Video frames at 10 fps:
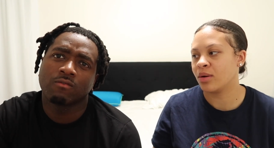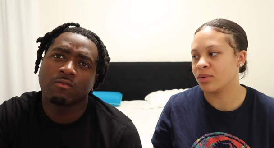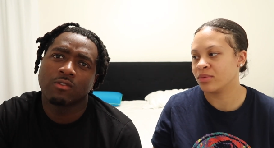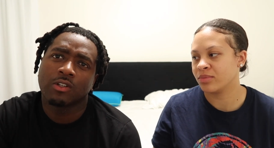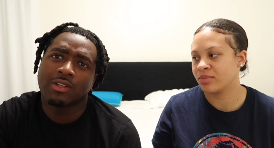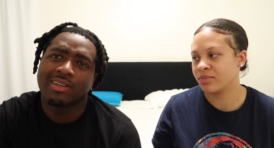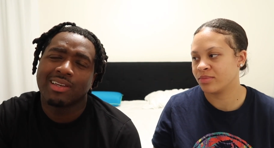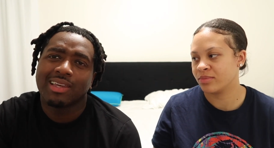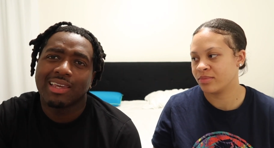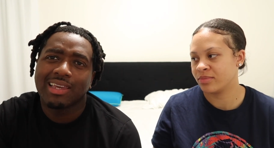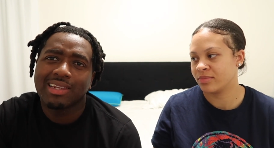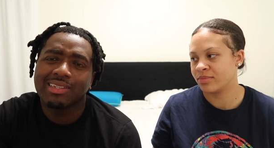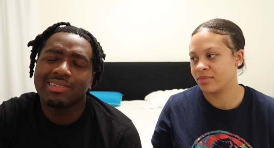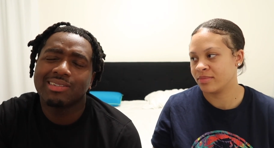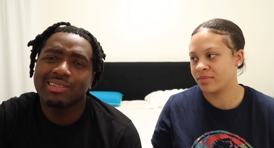Speaker 1: go?
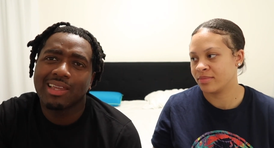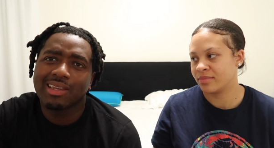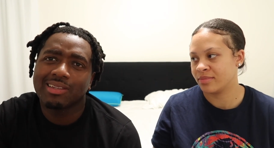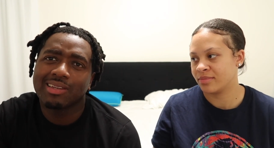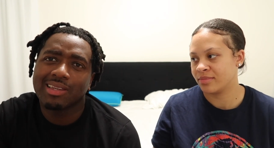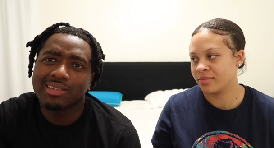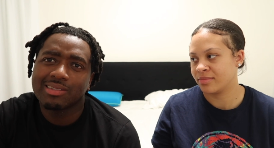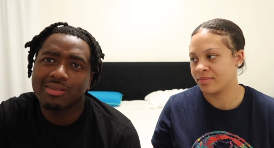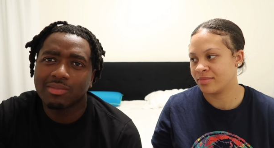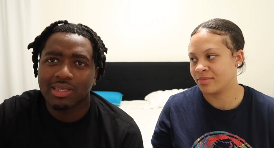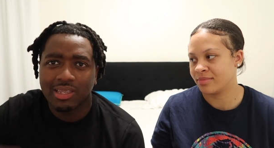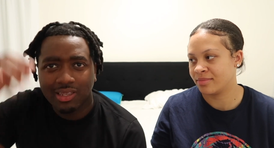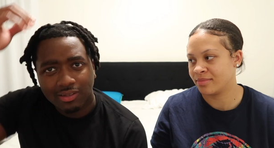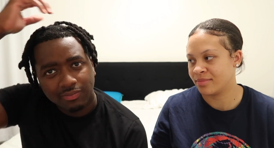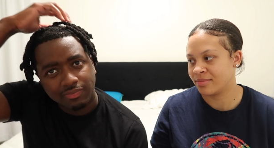Any state to get something to
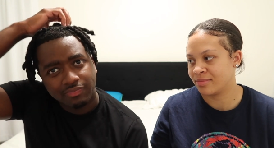eat.